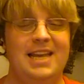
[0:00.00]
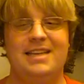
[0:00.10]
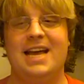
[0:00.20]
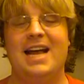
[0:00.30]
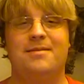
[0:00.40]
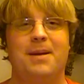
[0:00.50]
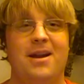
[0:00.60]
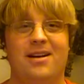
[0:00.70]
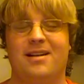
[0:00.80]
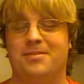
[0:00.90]
He attacked
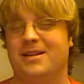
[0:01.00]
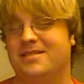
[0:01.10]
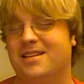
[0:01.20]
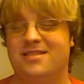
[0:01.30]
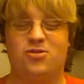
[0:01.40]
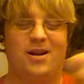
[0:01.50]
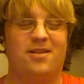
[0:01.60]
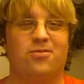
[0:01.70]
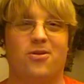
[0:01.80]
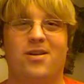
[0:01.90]
Perry a couple times, tried
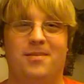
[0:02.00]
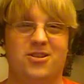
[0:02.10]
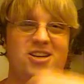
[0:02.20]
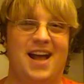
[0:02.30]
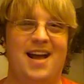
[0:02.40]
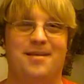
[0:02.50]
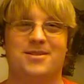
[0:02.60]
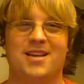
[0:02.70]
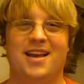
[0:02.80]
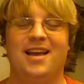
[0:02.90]
to throw a couple
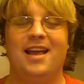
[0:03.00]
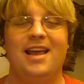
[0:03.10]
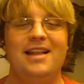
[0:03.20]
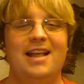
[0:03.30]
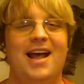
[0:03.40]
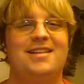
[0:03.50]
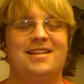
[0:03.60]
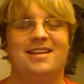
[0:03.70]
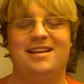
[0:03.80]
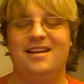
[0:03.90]
jabs. In
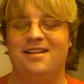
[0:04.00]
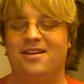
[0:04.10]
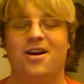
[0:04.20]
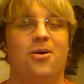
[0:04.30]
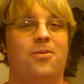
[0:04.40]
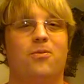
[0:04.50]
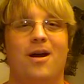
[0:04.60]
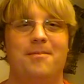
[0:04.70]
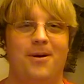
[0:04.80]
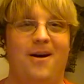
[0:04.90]
that, you know,
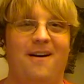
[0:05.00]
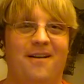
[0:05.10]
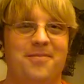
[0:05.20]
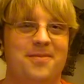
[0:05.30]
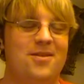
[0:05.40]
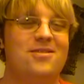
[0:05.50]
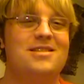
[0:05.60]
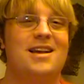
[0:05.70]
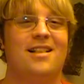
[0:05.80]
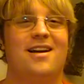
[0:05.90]
Ron Paul, you can
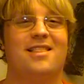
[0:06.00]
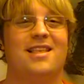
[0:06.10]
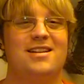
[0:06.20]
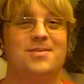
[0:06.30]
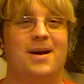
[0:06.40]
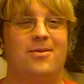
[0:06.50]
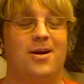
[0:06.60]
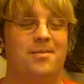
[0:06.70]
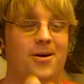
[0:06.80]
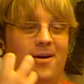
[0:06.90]
say a lot of things about
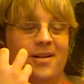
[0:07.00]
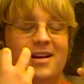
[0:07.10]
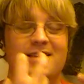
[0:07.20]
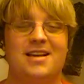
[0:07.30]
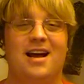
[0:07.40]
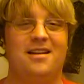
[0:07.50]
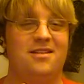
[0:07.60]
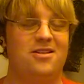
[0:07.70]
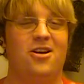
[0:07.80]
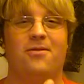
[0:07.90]
Ron Paul. He's
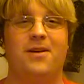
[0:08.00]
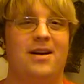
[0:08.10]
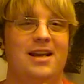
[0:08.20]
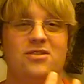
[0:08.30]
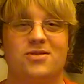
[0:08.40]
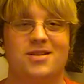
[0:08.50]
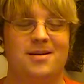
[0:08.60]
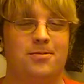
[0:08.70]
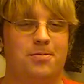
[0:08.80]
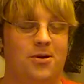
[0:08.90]
got, you know, very
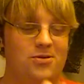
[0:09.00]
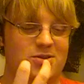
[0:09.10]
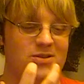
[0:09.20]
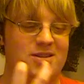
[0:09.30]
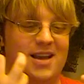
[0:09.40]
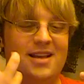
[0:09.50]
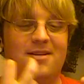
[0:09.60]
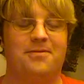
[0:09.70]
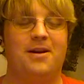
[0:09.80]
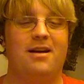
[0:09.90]
interesting proposals.
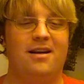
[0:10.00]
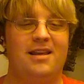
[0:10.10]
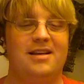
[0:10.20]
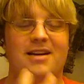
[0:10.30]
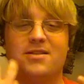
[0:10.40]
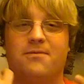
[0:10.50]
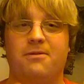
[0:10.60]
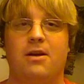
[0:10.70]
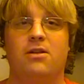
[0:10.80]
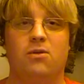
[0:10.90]
He has a
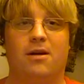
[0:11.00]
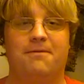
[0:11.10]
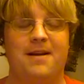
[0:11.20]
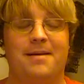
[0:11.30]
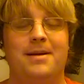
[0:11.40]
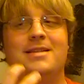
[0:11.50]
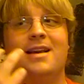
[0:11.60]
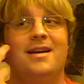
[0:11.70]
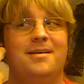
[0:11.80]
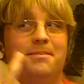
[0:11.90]
very loyal fan
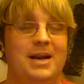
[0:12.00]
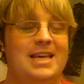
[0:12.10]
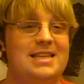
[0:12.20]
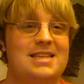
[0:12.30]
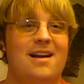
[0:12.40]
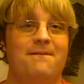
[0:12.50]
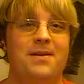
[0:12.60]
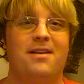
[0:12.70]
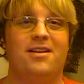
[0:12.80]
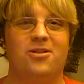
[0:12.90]
base, but he's not
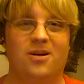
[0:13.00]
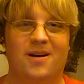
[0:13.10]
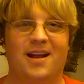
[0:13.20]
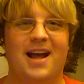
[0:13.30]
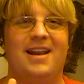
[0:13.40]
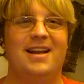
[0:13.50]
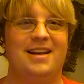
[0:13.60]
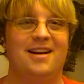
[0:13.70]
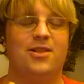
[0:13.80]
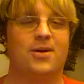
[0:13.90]
very good at
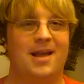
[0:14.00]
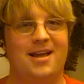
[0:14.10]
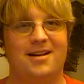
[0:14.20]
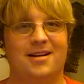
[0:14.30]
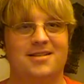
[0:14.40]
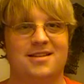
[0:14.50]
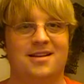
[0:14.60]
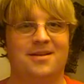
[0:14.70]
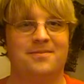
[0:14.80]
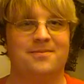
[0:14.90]
hitting other
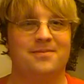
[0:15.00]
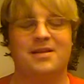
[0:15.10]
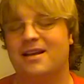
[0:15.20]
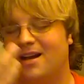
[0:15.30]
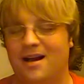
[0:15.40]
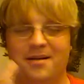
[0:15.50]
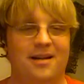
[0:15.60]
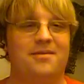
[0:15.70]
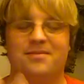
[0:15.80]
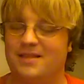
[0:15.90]
candidates.
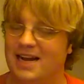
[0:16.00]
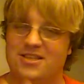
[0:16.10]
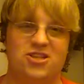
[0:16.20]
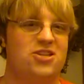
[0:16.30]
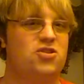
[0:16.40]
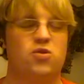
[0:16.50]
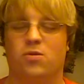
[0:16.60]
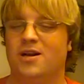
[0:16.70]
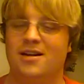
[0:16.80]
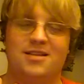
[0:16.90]
That's just
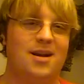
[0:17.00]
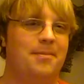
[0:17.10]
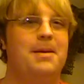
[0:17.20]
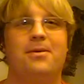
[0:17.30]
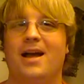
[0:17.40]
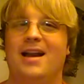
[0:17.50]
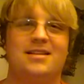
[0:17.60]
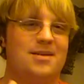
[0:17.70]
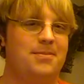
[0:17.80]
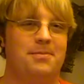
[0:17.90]
true. Some people got
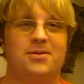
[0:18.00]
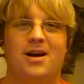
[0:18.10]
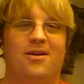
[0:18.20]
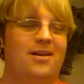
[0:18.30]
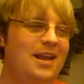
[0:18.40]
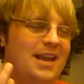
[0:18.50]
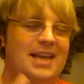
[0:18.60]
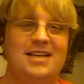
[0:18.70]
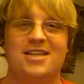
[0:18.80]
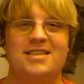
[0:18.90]
it, some people don't.
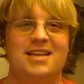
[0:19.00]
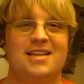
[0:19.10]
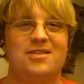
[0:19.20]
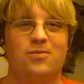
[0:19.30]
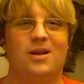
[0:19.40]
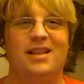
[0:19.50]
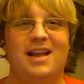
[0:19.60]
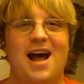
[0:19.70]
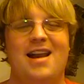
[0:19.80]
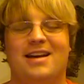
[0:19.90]
He just doesn't really
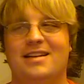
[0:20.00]
got it.